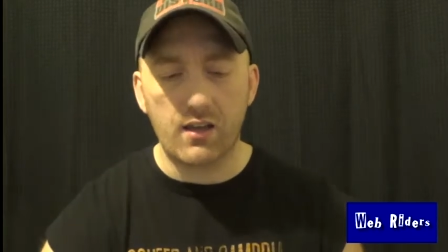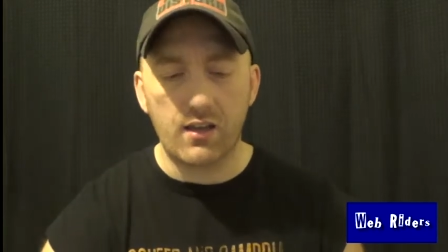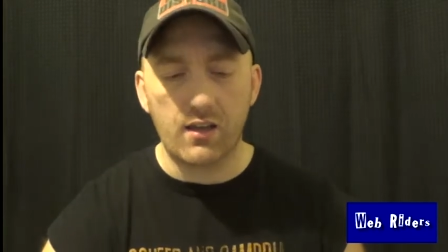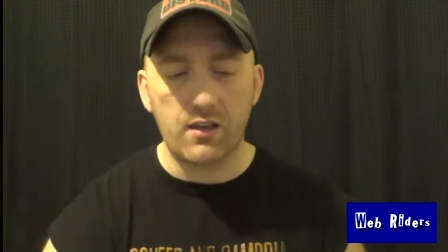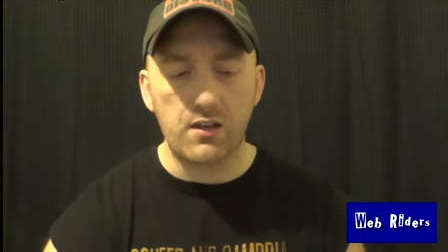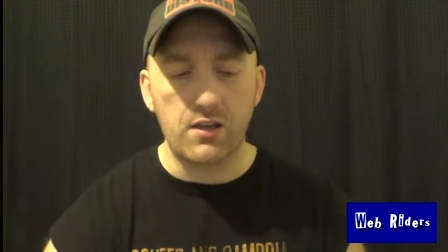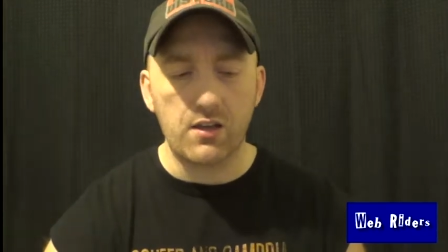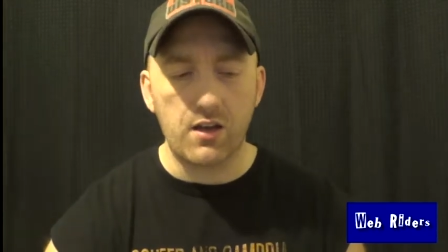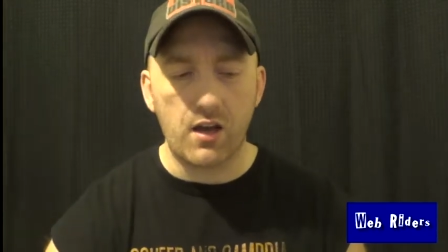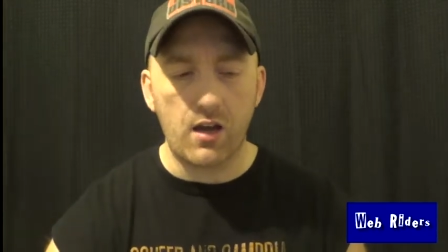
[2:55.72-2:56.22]

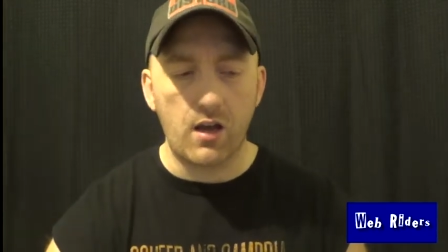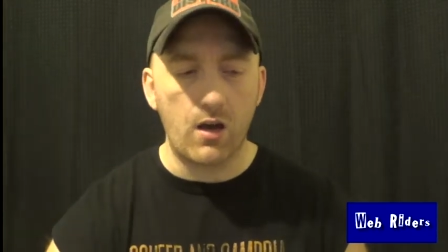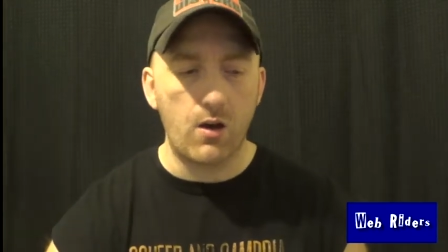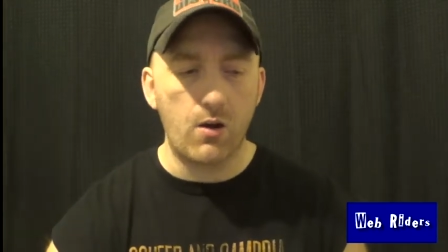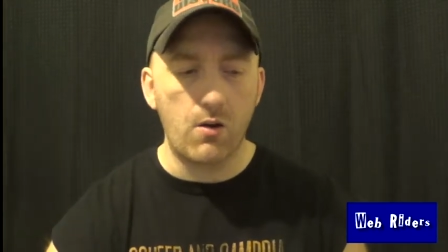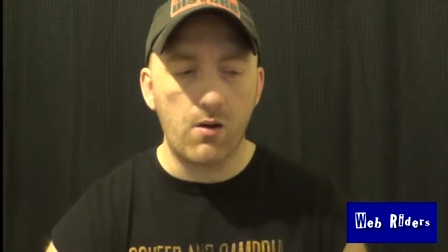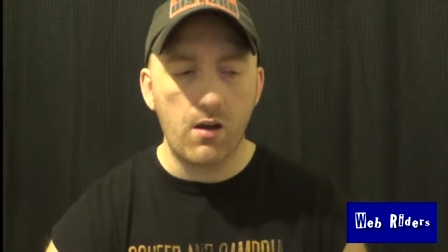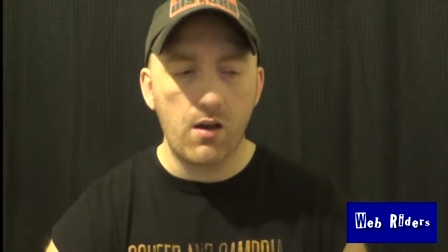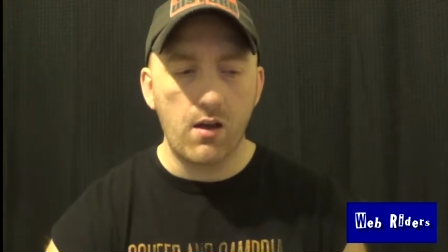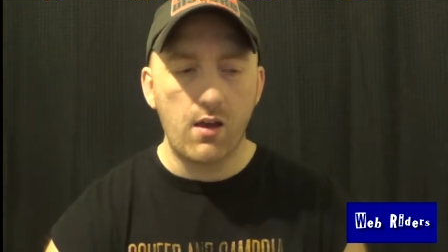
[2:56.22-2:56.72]
you
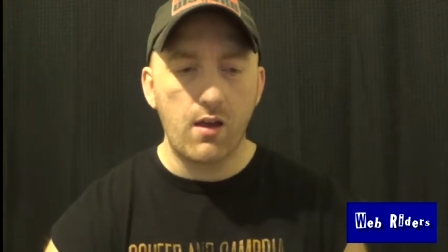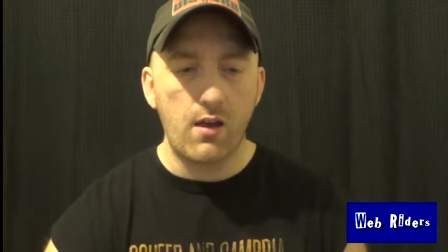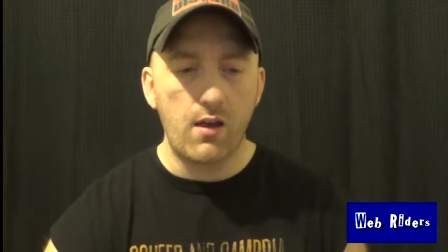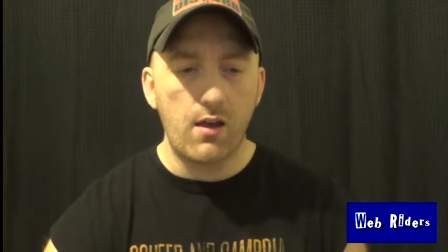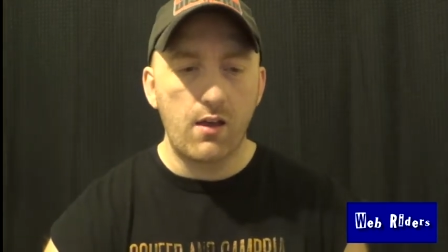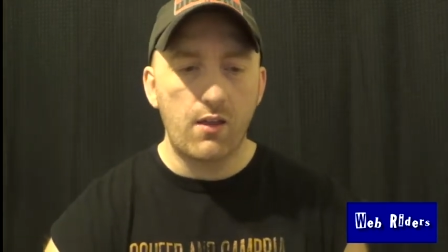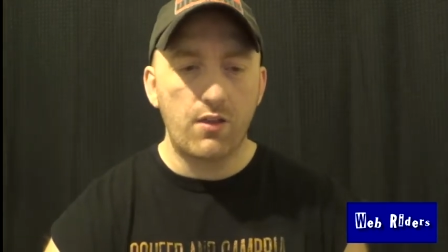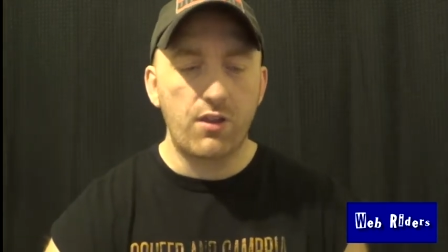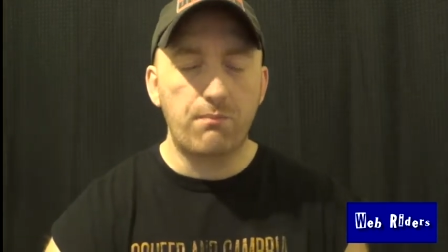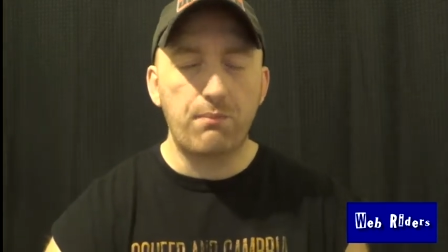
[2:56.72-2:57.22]
know,
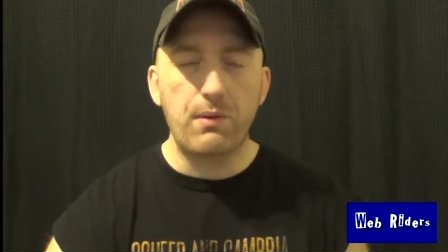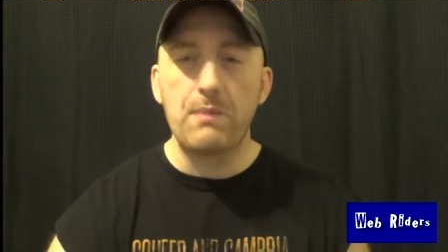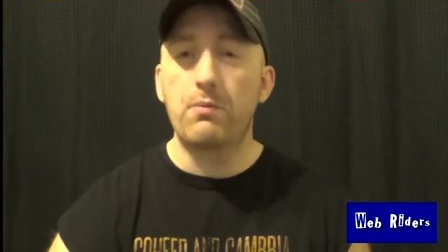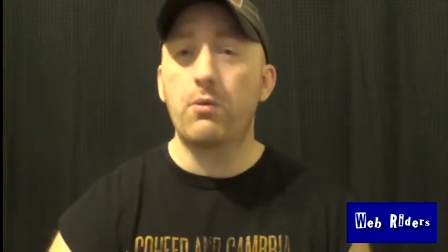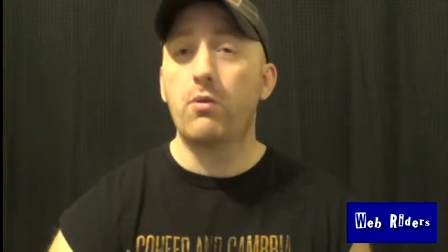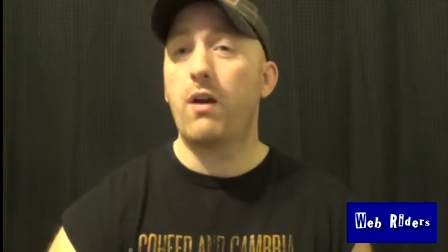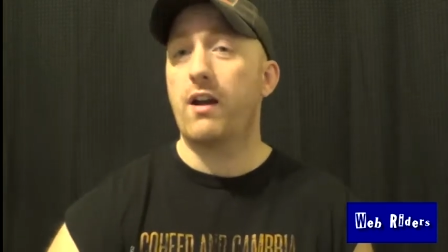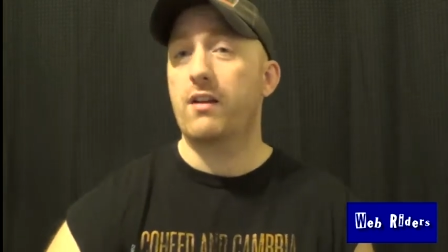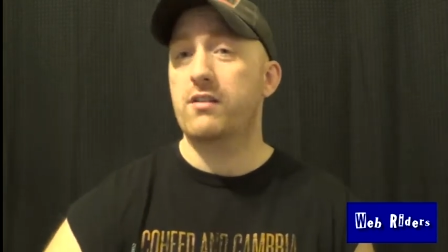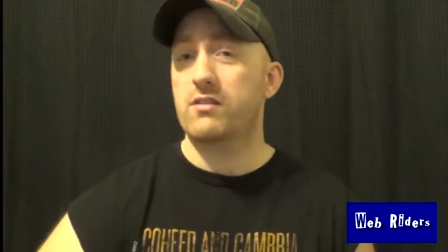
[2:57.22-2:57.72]
the people
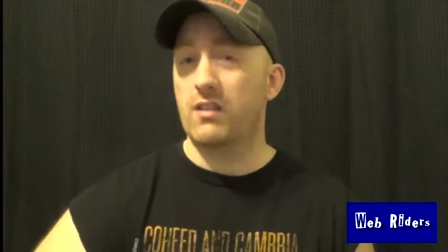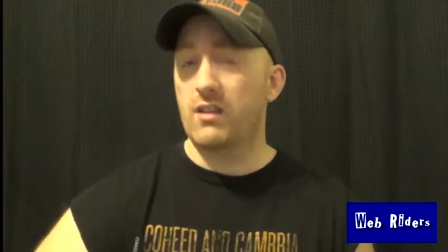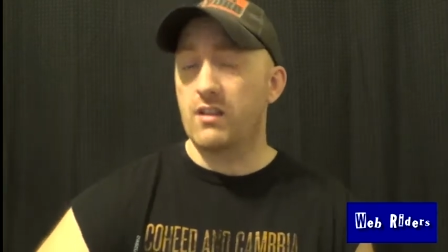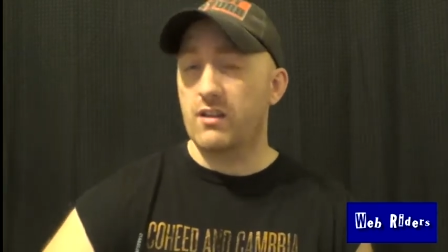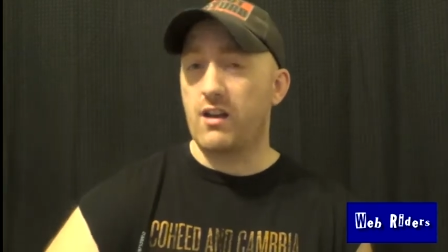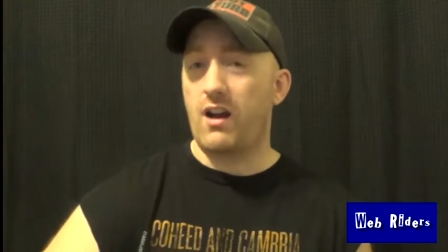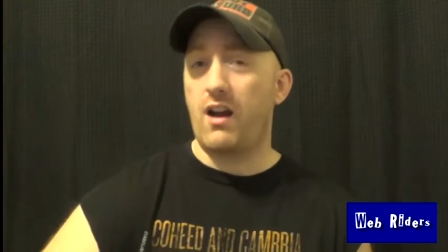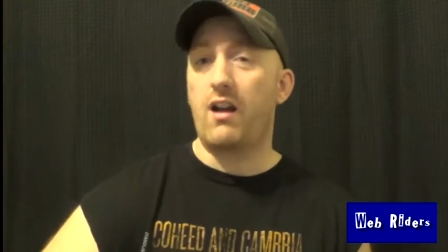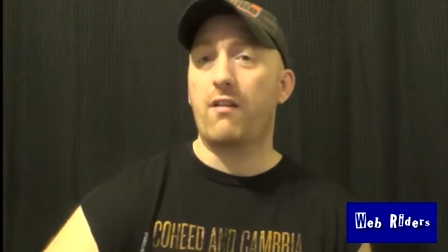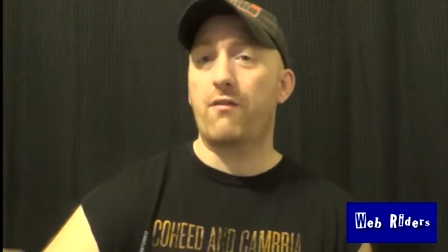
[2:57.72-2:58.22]
who actually
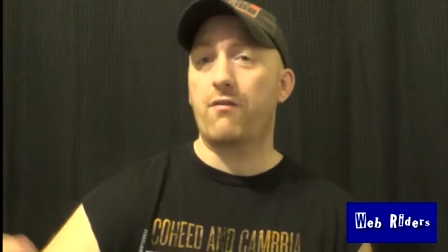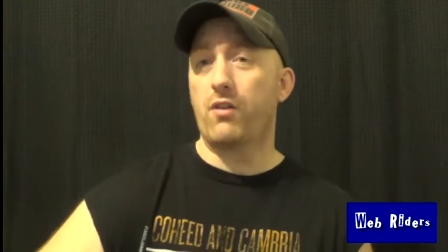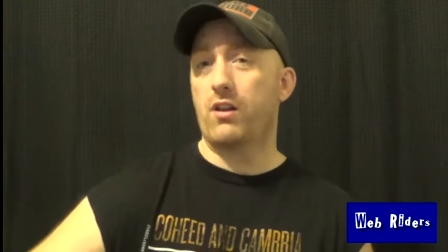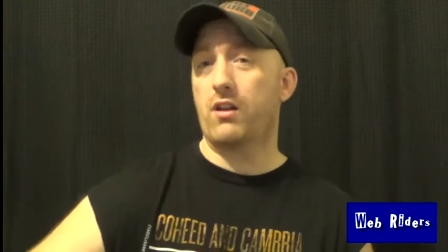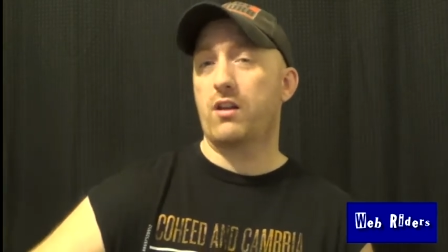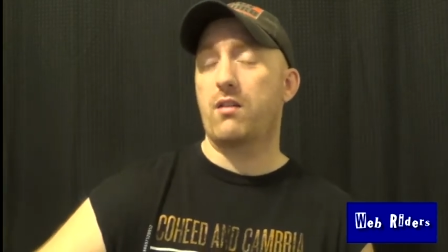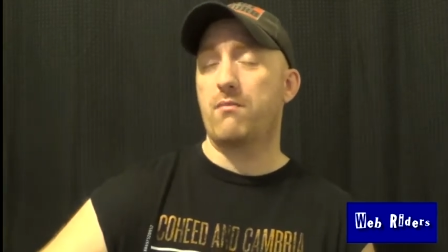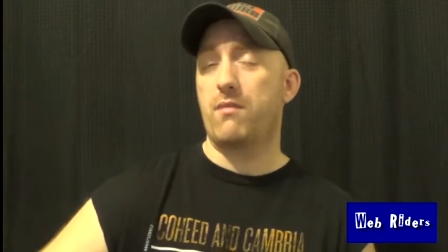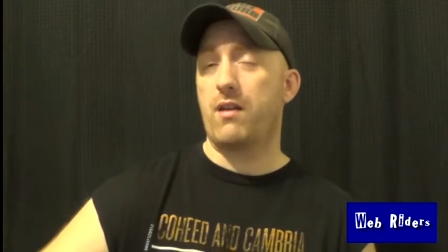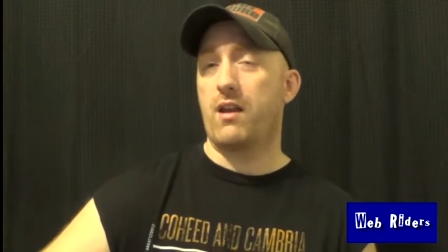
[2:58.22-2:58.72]
got affiliate
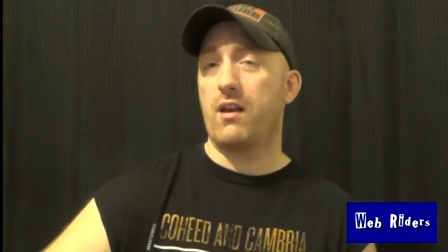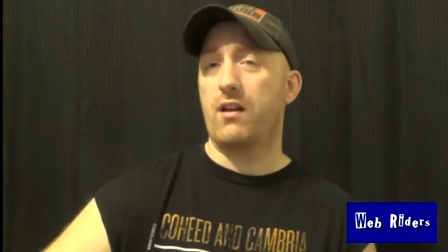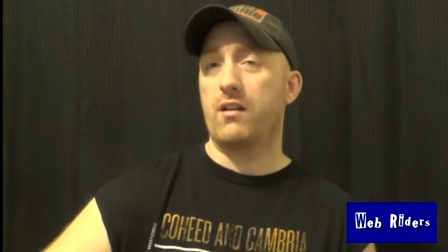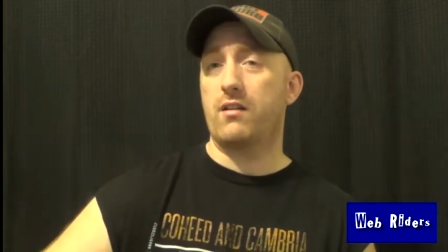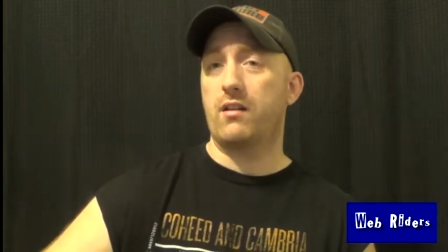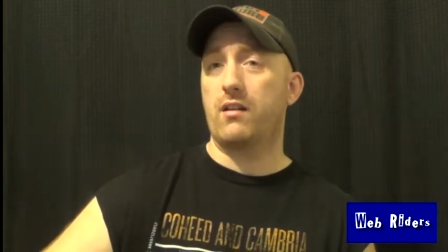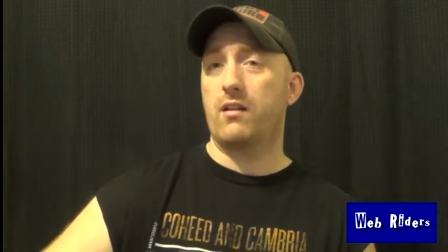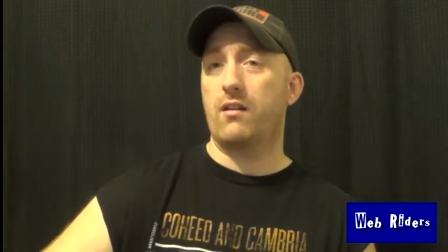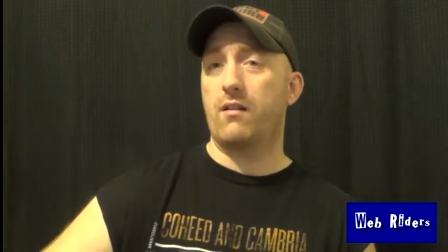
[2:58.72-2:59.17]
command,